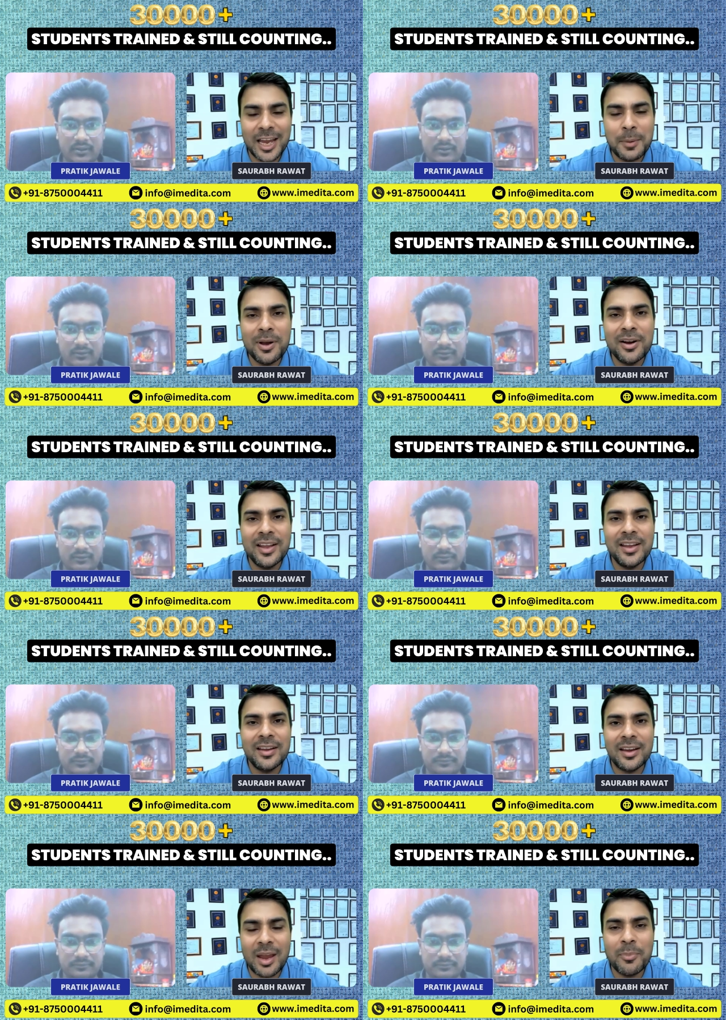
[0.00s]
Speaker 1: Keep
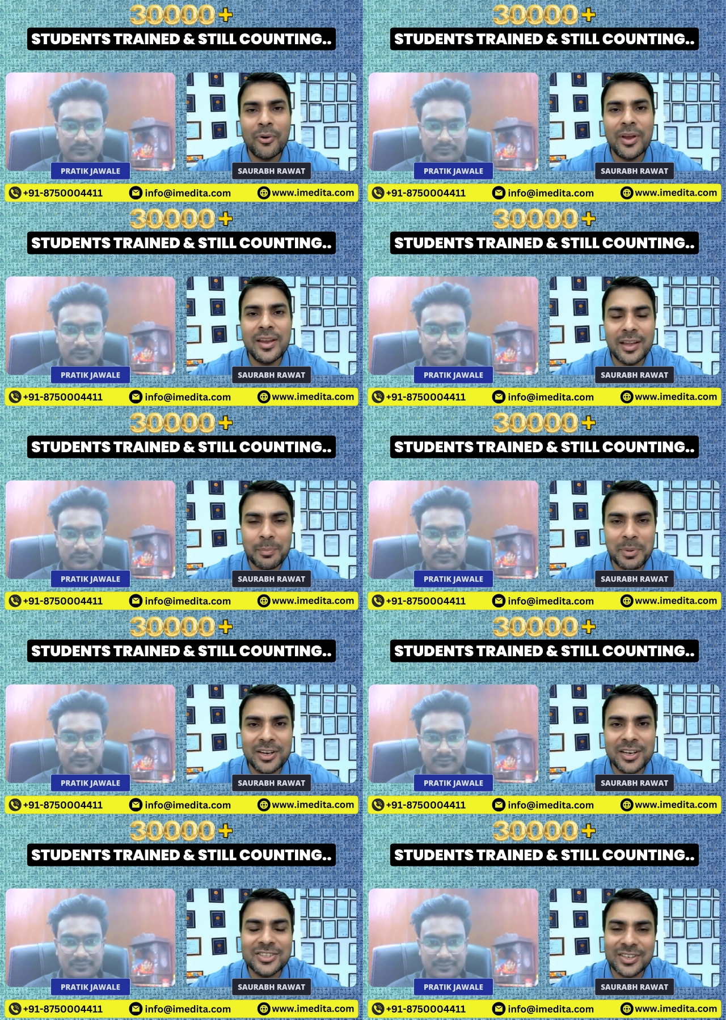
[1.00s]
learning, keep growing, keep
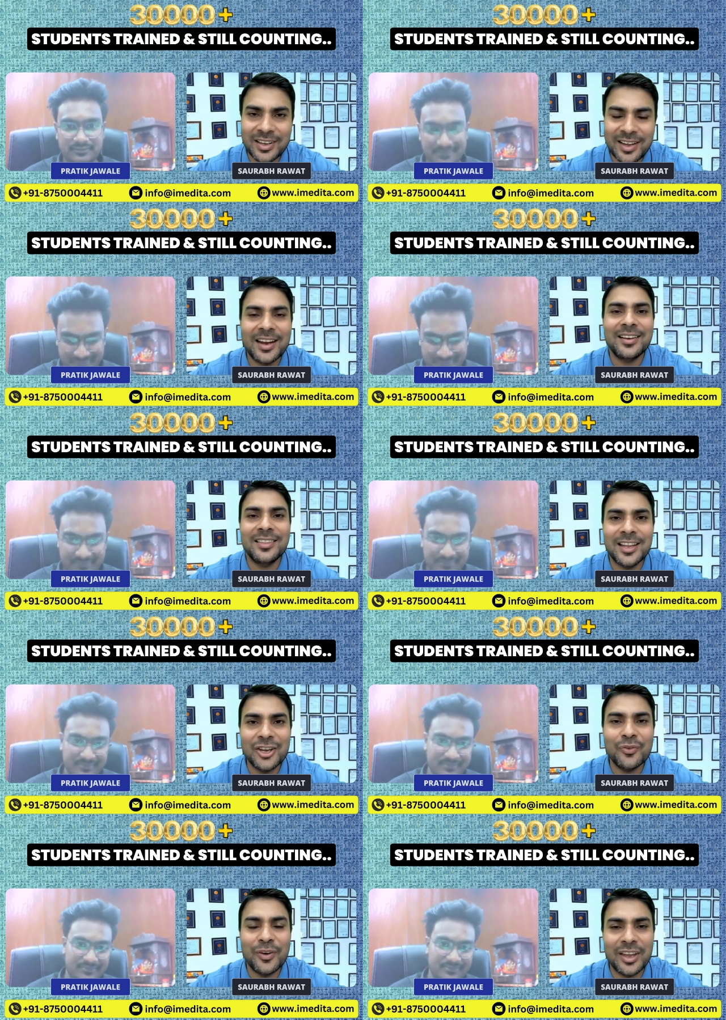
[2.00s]
in touch. And
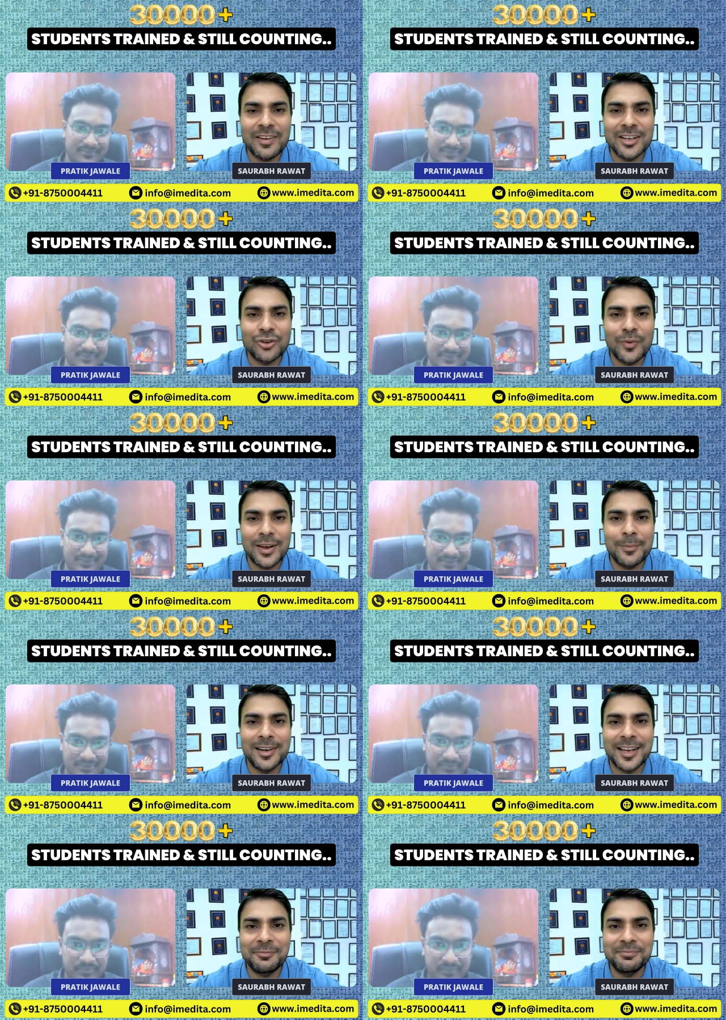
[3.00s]
thank you for giving us your
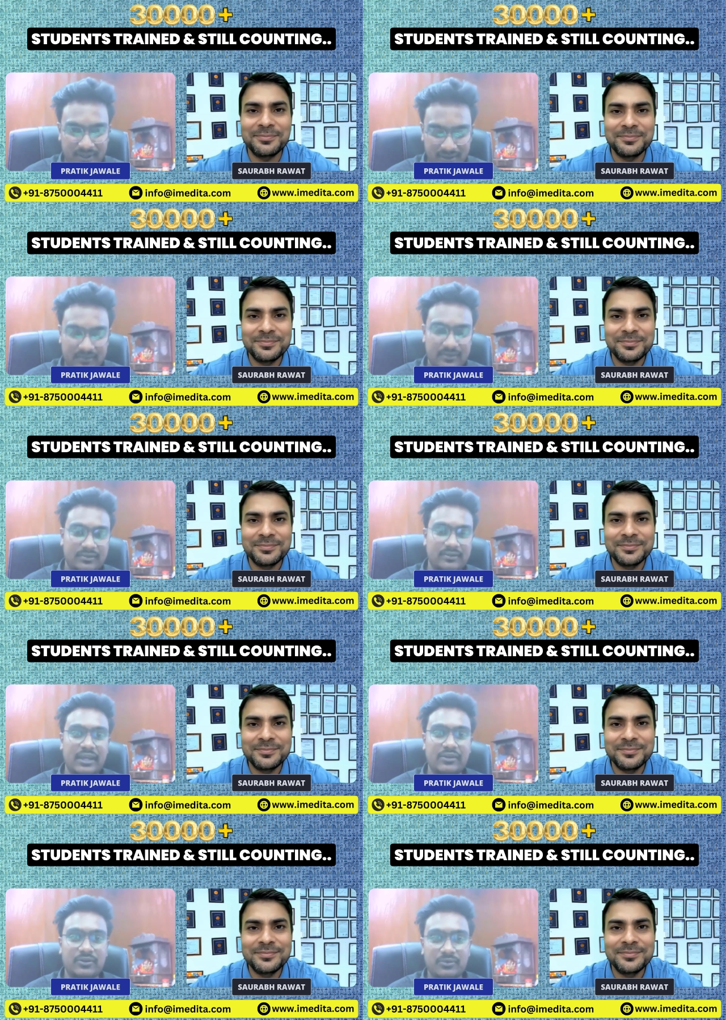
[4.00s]
valuable time.
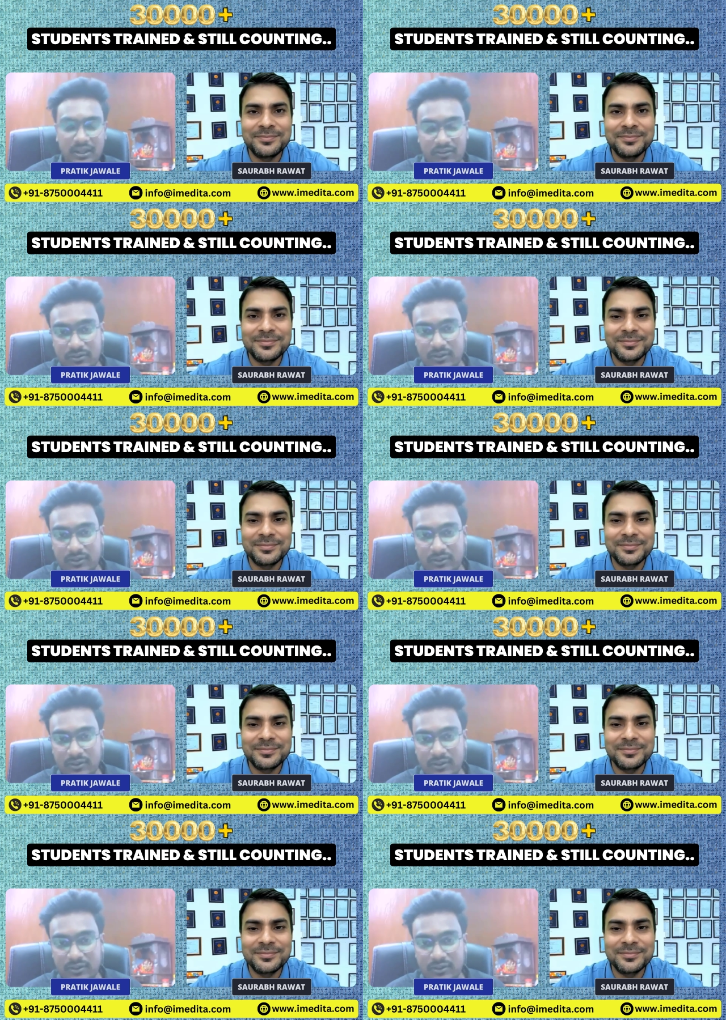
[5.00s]
Thank you. Thank you,